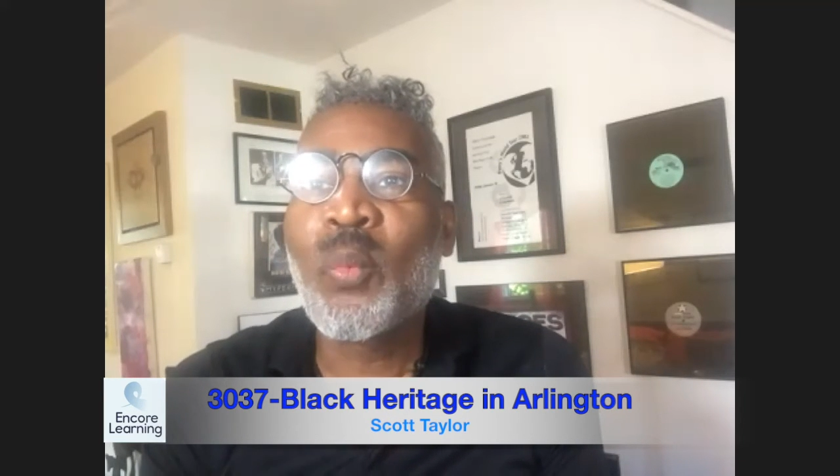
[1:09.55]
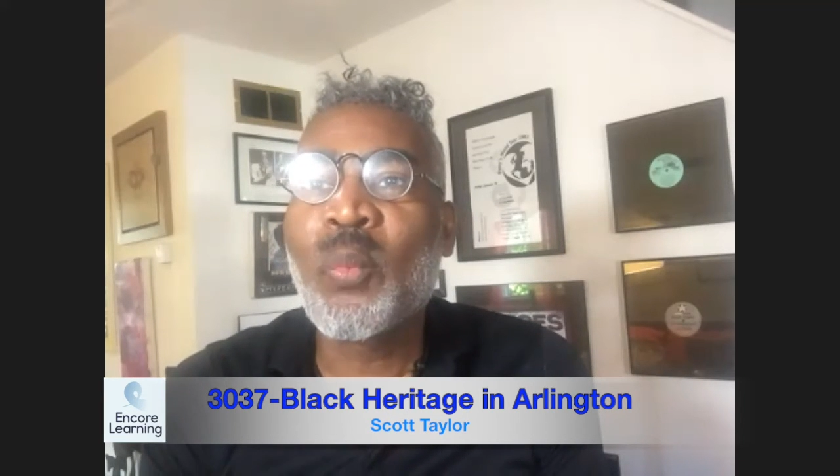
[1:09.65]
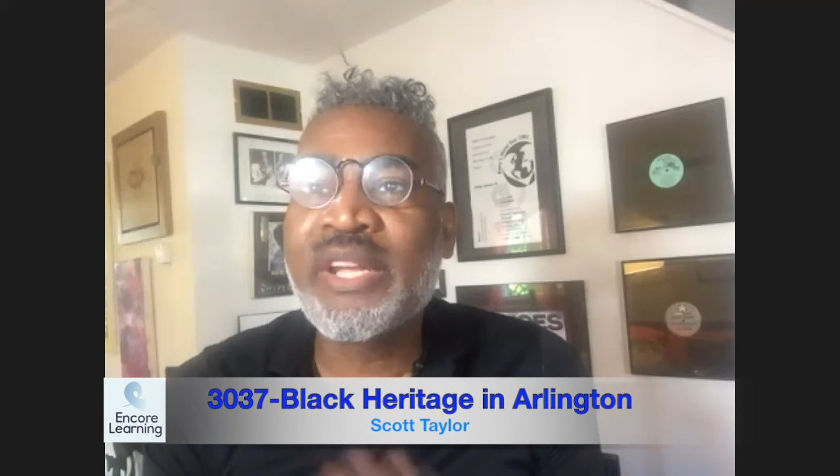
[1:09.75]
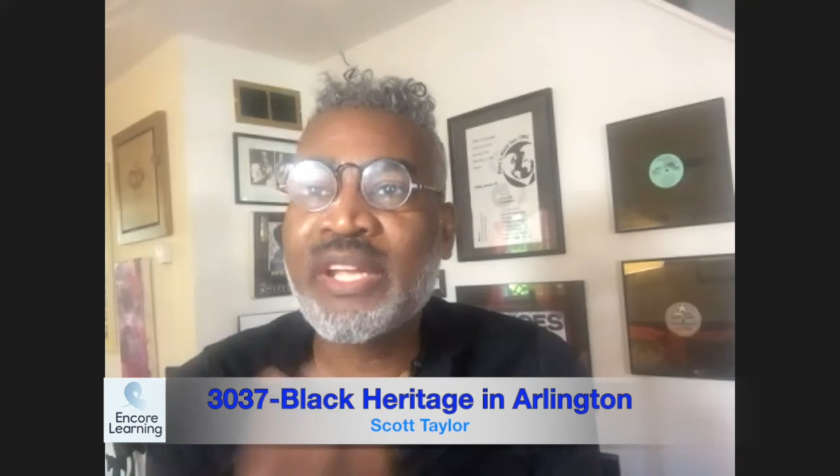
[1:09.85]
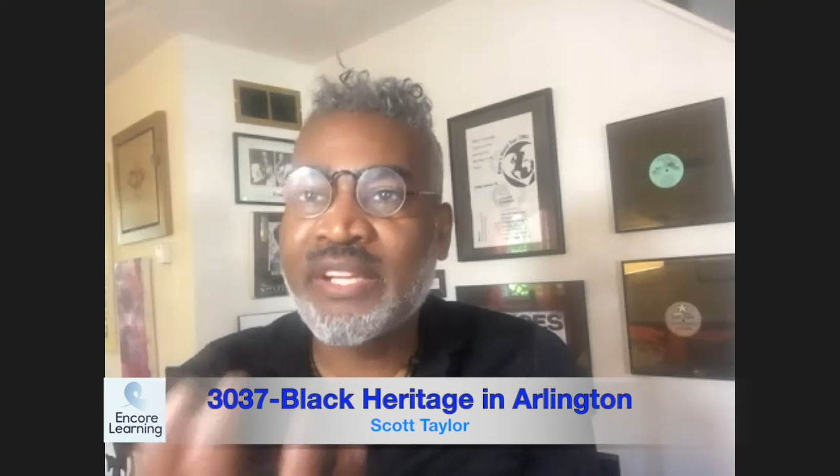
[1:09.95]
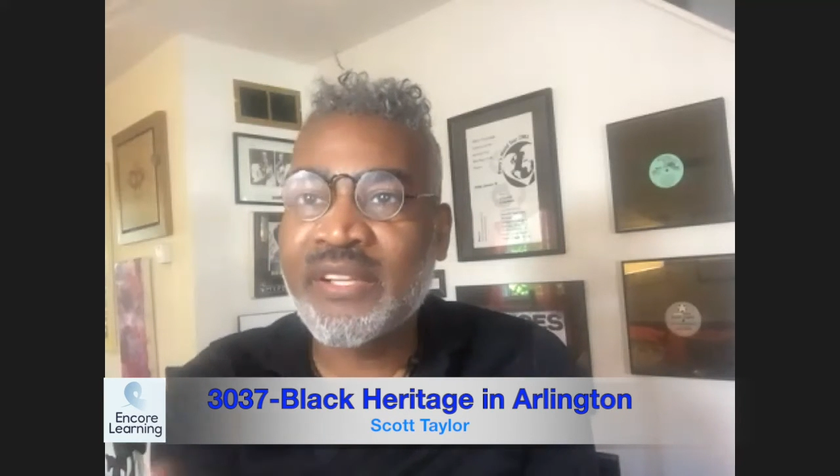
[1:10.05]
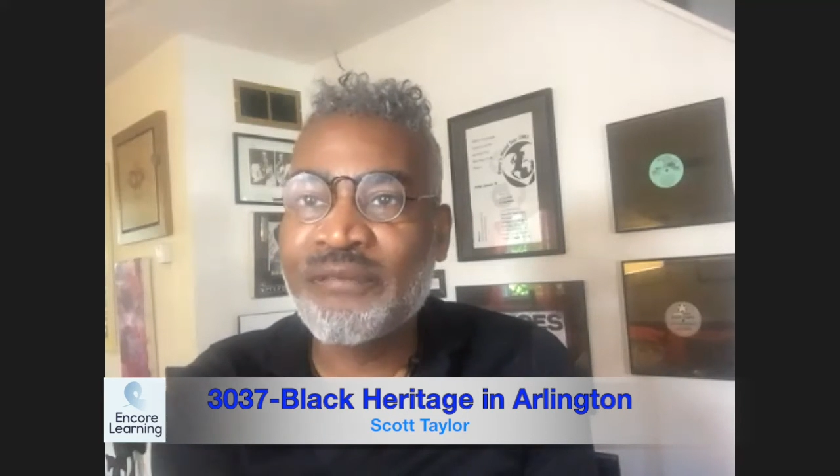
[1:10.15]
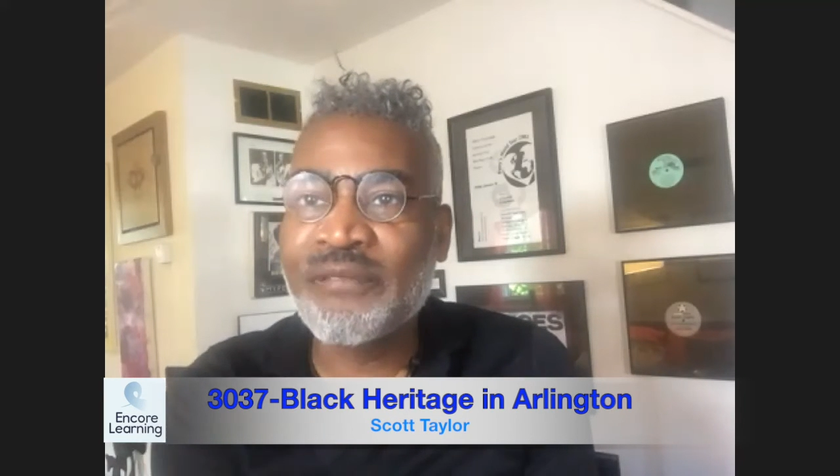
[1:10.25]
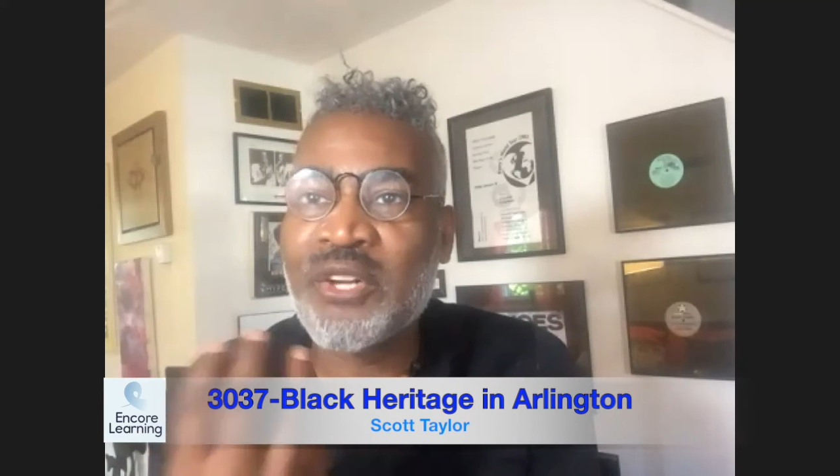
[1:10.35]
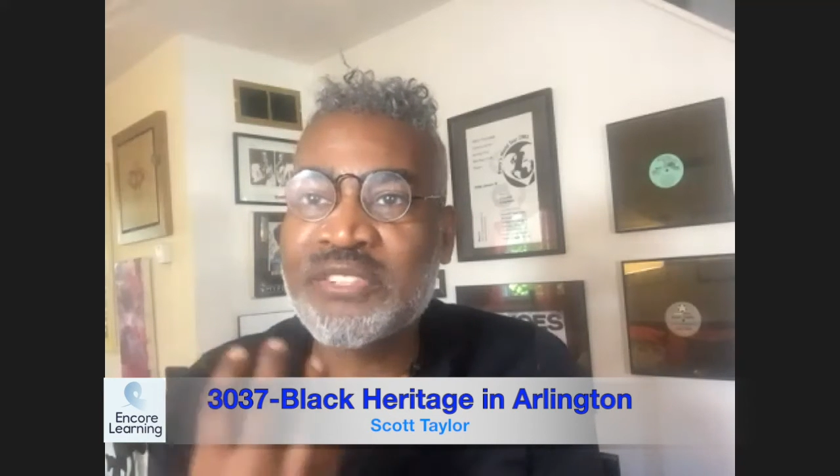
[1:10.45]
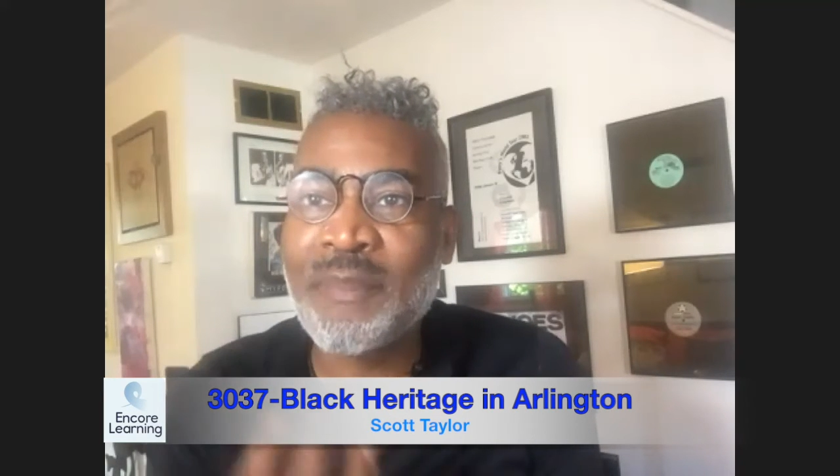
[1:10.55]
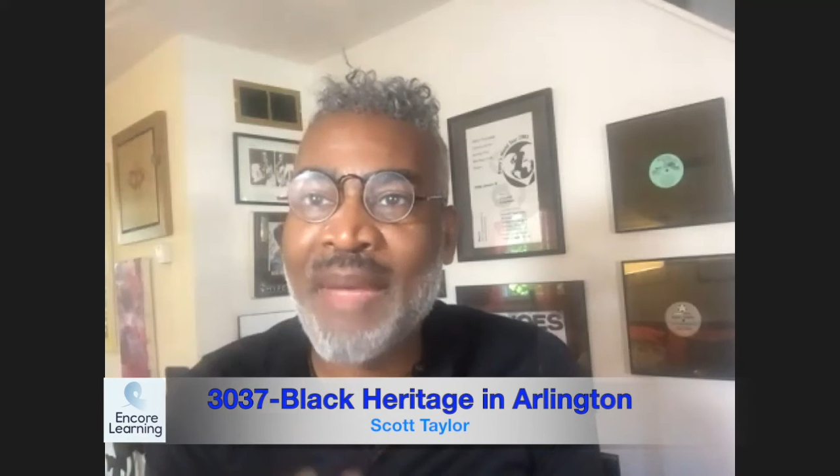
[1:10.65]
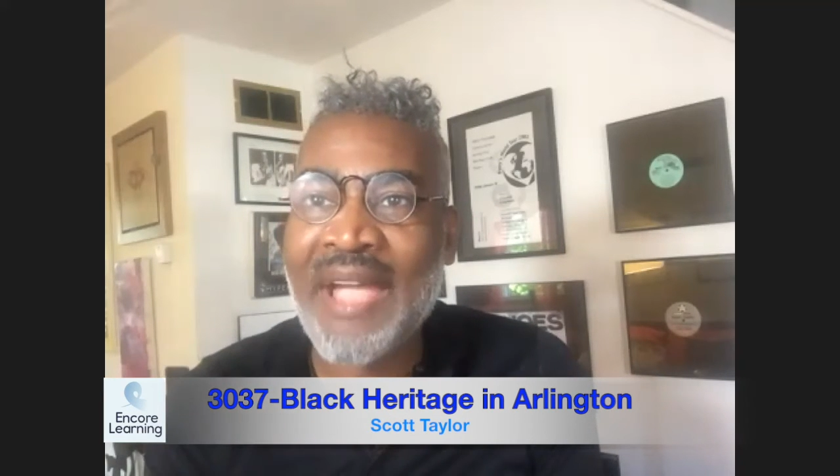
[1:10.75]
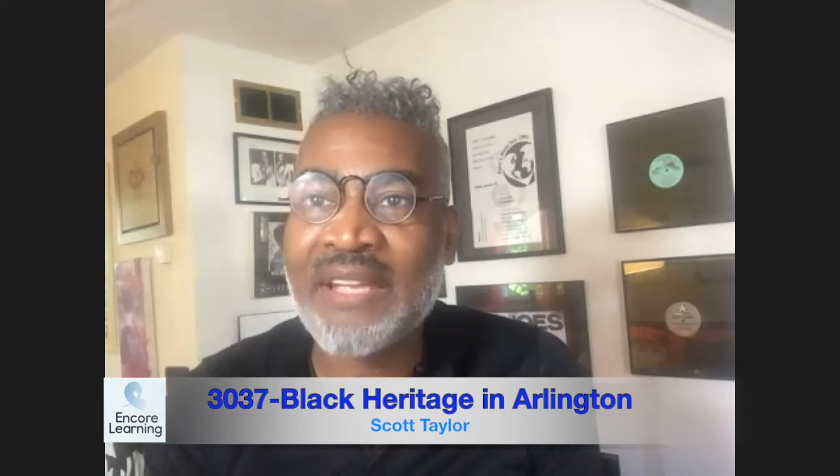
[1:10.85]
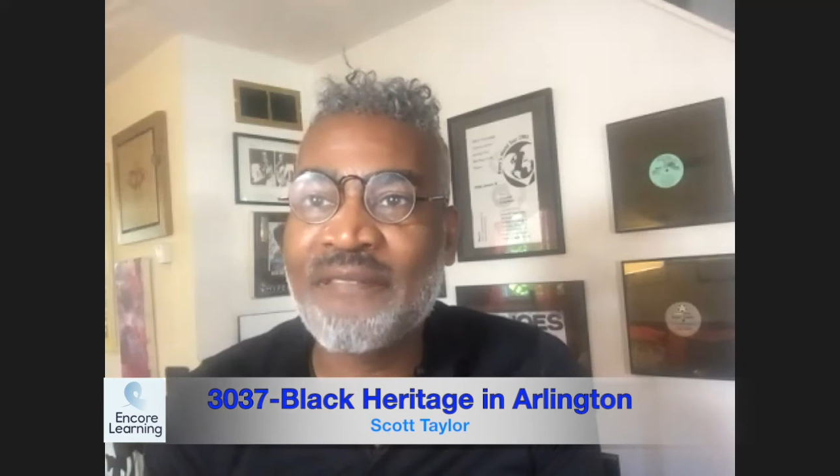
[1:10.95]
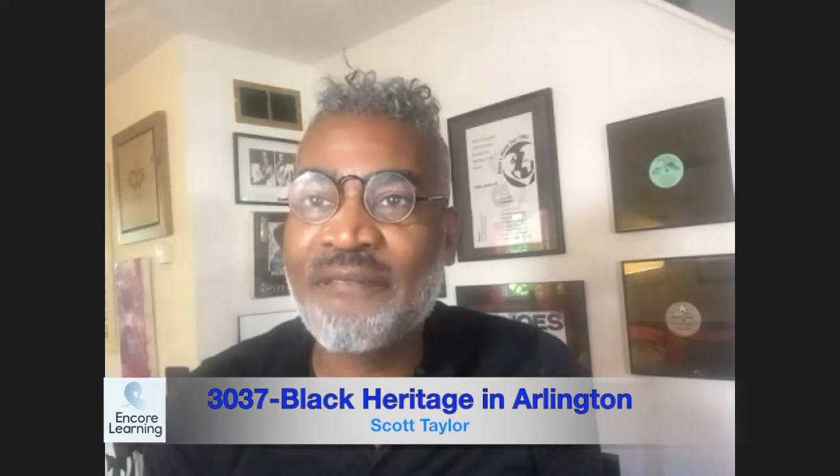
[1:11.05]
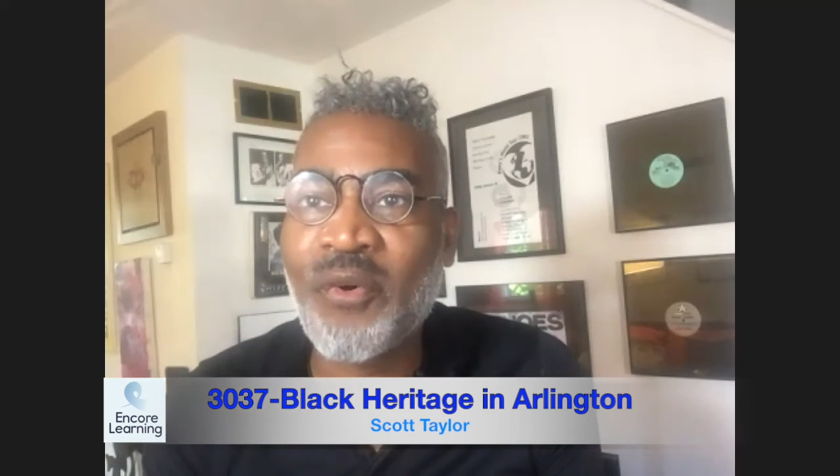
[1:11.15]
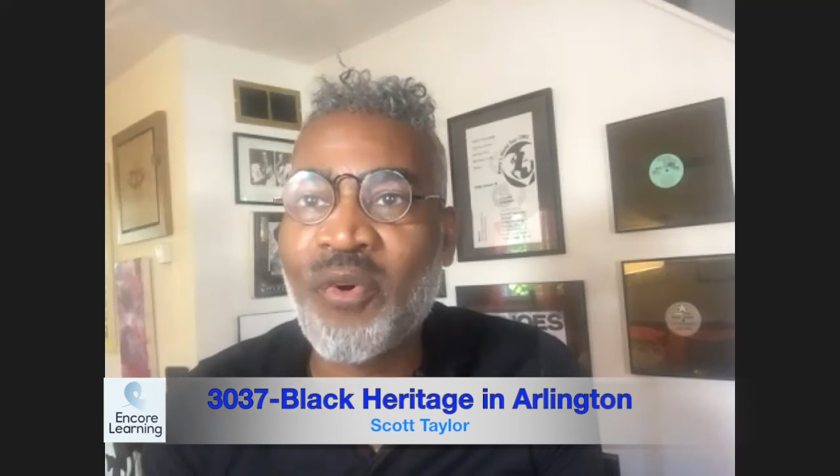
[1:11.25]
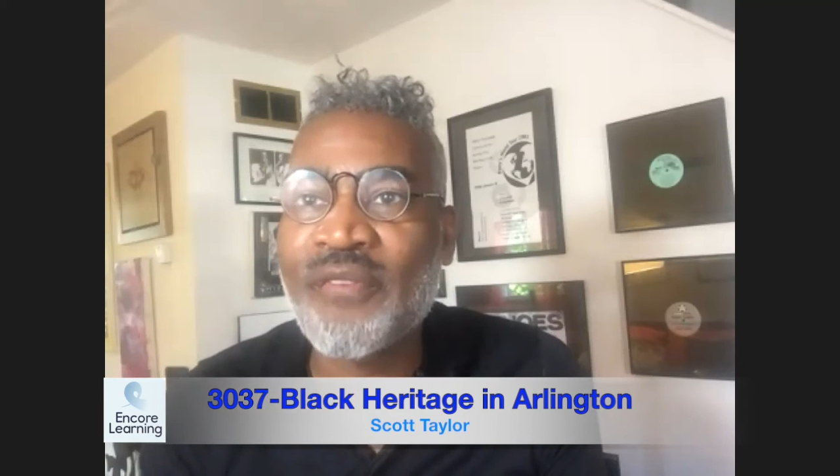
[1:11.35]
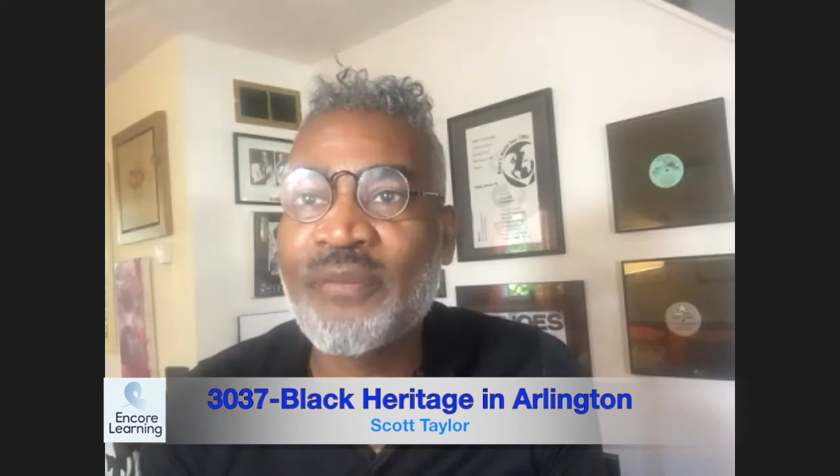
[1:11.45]
we can converse back and
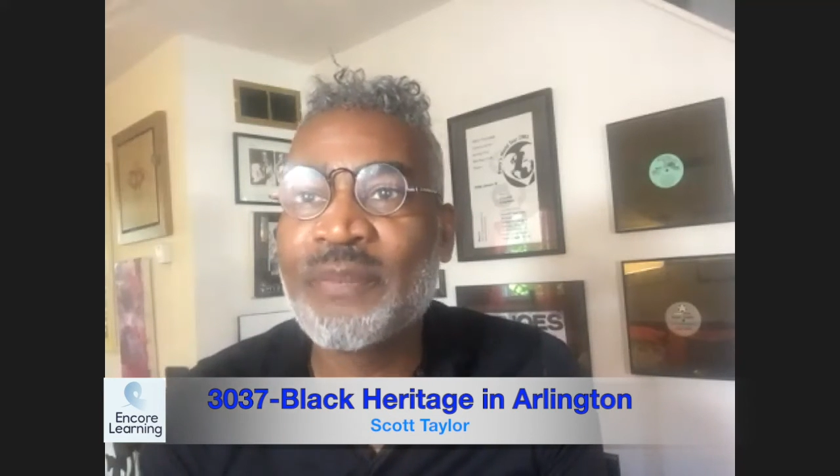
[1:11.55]
forth,